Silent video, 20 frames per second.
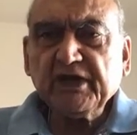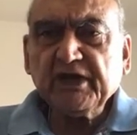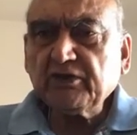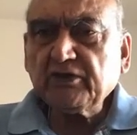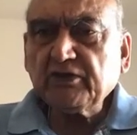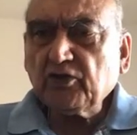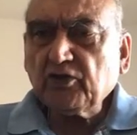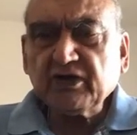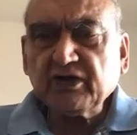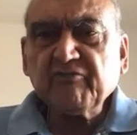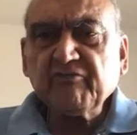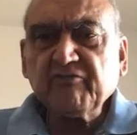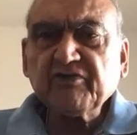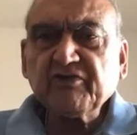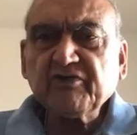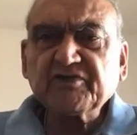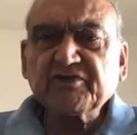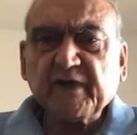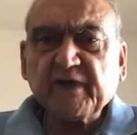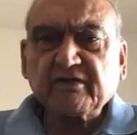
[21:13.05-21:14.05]
They are not
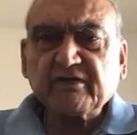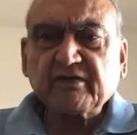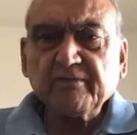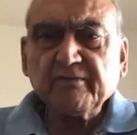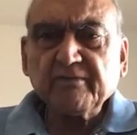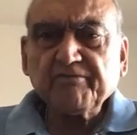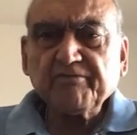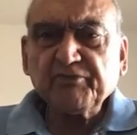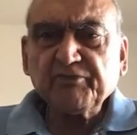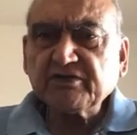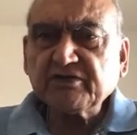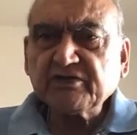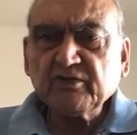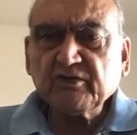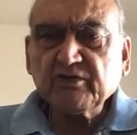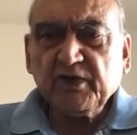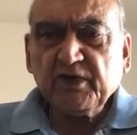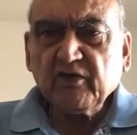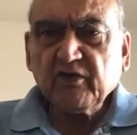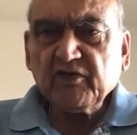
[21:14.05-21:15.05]
given respect. This
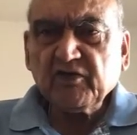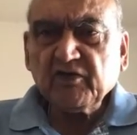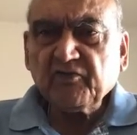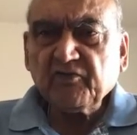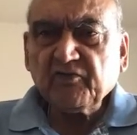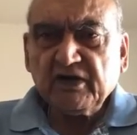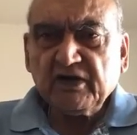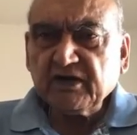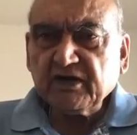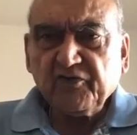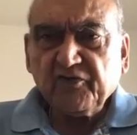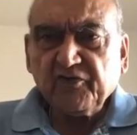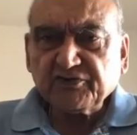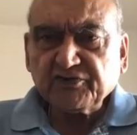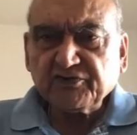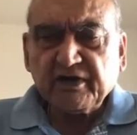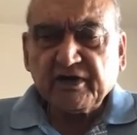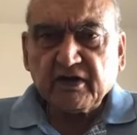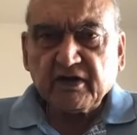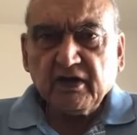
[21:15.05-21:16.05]
is the way of the world,
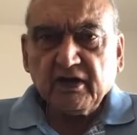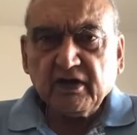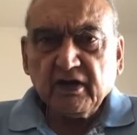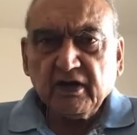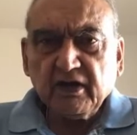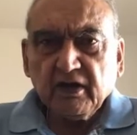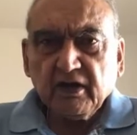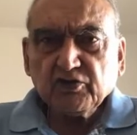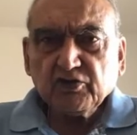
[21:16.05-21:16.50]
unfortunately.